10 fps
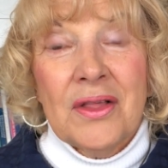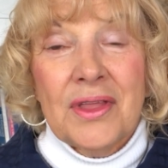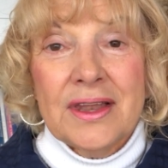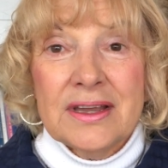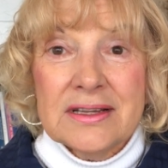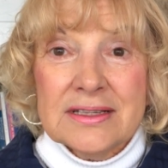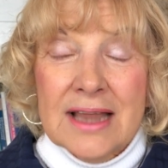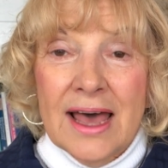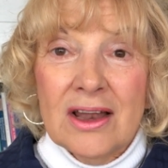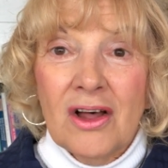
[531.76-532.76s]
that it is
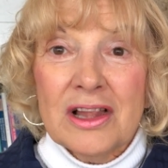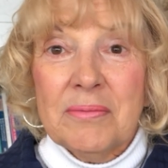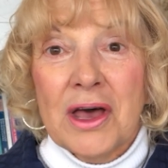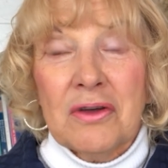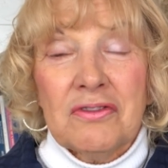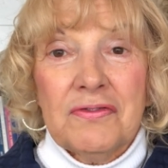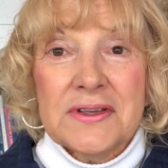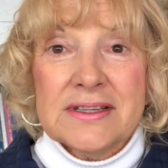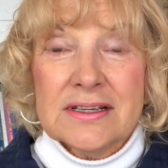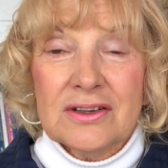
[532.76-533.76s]
not all about
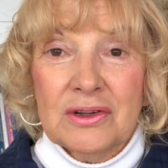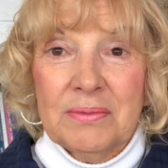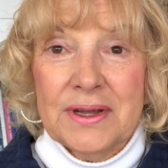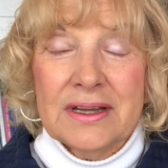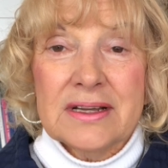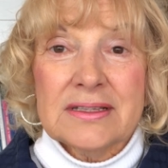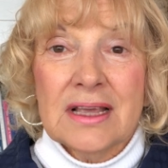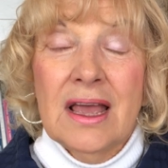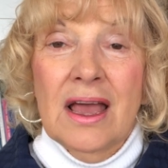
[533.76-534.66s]
physical, but it is